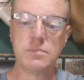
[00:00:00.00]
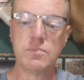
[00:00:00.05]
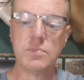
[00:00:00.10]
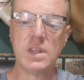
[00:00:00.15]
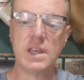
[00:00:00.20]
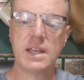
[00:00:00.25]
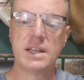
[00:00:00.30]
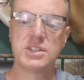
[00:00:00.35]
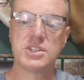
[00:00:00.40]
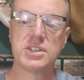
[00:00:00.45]

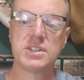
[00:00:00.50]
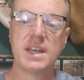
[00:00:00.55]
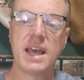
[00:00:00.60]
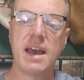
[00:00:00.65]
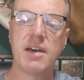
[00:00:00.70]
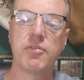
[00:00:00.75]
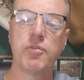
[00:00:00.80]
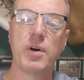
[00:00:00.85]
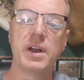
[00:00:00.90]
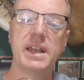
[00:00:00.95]
and just
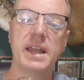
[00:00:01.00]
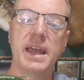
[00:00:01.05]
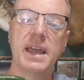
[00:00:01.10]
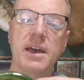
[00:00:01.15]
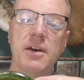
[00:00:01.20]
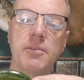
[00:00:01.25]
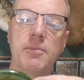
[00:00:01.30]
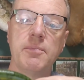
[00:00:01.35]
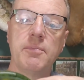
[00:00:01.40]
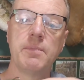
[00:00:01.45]
halfway
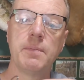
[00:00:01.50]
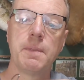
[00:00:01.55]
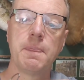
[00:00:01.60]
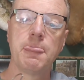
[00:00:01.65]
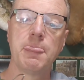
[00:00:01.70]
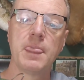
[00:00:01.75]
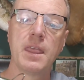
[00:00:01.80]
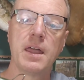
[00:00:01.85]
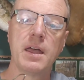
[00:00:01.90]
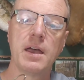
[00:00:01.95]
down,
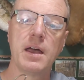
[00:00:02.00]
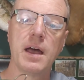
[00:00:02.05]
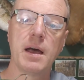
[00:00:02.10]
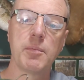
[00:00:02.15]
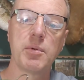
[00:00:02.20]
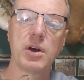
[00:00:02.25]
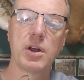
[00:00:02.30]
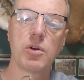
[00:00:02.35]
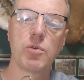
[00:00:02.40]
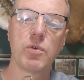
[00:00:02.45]
I'm
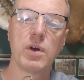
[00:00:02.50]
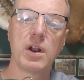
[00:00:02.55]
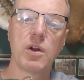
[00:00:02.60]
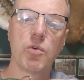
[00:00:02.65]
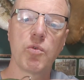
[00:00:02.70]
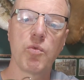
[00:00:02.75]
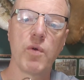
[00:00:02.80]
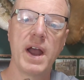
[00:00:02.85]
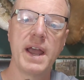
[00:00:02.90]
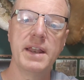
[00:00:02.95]
going to run it
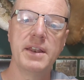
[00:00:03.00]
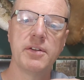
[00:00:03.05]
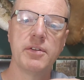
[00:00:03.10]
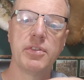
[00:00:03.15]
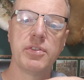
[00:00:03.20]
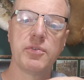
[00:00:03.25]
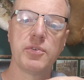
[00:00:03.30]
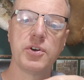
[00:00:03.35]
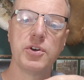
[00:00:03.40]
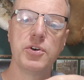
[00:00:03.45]
right
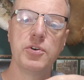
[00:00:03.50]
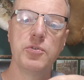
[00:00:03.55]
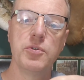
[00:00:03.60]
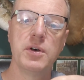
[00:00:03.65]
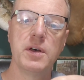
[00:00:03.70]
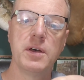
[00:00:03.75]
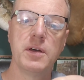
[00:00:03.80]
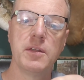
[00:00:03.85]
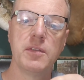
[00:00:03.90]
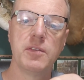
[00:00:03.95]
through
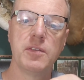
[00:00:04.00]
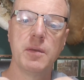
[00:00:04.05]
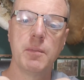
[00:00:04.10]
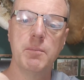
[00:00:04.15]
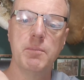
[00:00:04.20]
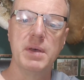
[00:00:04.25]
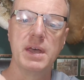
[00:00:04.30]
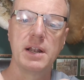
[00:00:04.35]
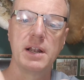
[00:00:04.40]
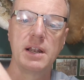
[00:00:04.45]
the
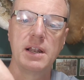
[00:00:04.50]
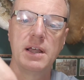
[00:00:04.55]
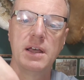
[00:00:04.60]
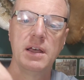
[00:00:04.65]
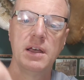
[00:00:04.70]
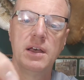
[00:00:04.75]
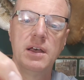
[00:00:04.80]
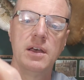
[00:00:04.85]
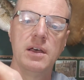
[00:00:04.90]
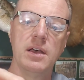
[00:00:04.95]
middle
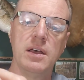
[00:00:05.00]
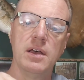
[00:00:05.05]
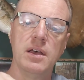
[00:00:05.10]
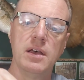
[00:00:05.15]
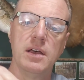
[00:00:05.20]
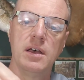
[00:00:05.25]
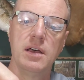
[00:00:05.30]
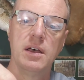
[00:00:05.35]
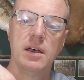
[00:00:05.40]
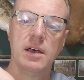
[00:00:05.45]

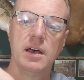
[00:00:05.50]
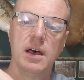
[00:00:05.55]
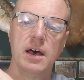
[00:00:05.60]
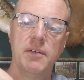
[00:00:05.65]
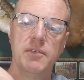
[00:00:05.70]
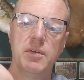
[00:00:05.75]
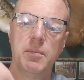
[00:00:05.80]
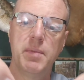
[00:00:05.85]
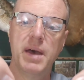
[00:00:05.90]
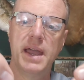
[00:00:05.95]
of
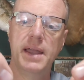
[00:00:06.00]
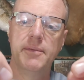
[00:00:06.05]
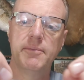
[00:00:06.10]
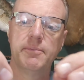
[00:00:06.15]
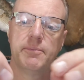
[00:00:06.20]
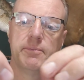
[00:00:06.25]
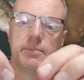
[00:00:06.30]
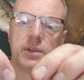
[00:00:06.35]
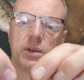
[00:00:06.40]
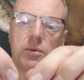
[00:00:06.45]
the bait,
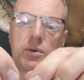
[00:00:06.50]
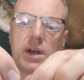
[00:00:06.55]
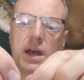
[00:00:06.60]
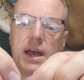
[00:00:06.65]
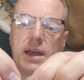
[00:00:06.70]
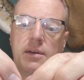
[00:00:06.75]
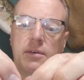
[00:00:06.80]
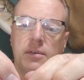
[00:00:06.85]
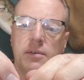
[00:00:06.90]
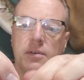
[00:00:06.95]

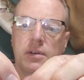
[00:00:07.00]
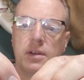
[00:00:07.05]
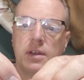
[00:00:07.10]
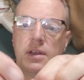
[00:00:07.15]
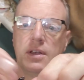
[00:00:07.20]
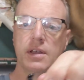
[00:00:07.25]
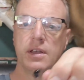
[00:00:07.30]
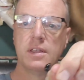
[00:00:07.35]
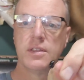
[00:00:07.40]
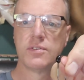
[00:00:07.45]
okay?
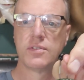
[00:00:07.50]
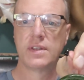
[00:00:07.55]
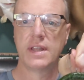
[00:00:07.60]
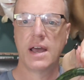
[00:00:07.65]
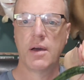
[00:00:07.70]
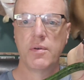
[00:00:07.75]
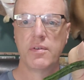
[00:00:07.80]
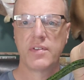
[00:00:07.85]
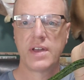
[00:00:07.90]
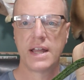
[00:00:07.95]
So
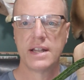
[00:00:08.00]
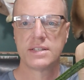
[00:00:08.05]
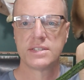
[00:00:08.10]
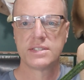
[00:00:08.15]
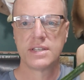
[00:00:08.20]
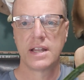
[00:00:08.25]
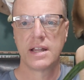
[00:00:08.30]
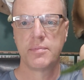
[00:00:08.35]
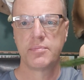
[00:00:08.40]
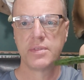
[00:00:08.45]
now we've got it
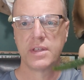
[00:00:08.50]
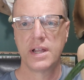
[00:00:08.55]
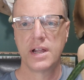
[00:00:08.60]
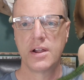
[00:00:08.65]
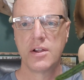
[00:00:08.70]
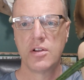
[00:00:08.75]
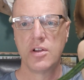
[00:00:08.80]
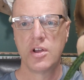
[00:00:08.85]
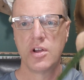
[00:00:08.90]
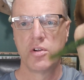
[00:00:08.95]
set up
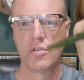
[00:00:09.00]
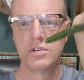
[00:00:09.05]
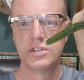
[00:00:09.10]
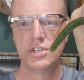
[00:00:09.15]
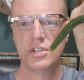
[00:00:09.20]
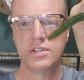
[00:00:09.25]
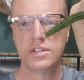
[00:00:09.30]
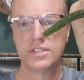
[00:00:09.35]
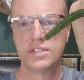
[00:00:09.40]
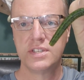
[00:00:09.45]
there. As
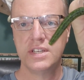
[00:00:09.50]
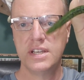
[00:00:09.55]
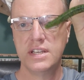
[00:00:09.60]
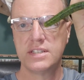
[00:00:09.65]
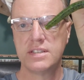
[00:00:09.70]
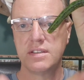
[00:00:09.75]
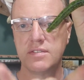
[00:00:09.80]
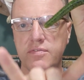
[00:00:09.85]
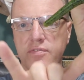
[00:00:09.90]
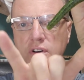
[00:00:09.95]
you can see, as
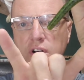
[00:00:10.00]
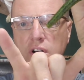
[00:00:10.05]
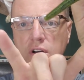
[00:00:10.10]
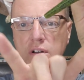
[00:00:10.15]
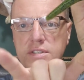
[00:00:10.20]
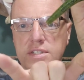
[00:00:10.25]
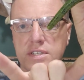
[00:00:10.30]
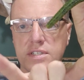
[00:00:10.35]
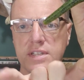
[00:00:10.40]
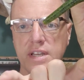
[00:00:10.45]
it
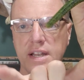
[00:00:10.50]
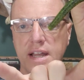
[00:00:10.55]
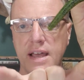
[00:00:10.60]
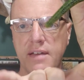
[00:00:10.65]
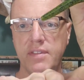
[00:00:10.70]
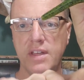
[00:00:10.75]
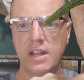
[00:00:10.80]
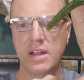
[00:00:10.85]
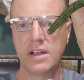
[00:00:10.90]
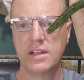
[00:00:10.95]
falls, it's going to have
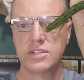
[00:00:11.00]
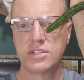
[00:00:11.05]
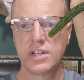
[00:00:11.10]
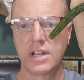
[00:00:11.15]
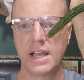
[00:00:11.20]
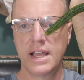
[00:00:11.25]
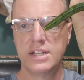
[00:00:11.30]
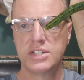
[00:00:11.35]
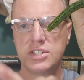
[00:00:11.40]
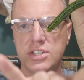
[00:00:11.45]
that
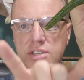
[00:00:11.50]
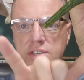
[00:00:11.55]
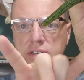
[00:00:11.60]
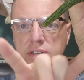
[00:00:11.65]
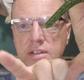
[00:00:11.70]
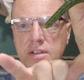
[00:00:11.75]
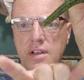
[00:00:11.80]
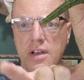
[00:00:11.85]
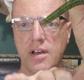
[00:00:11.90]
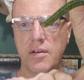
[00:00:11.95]
undulation
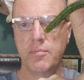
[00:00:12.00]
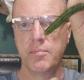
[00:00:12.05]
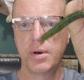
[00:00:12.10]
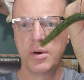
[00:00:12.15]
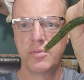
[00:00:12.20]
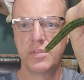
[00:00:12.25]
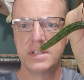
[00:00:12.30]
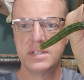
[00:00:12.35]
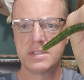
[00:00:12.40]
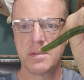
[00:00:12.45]
of
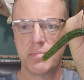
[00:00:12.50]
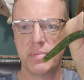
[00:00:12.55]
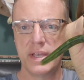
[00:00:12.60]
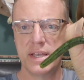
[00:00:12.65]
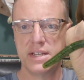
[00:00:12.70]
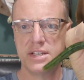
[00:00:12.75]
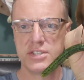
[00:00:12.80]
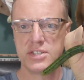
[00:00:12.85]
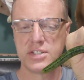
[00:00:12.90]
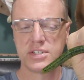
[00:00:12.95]
both these
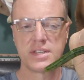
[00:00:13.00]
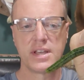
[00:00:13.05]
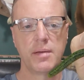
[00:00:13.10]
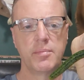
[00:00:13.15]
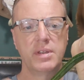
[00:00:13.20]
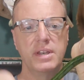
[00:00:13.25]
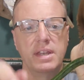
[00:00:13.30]
appendages coming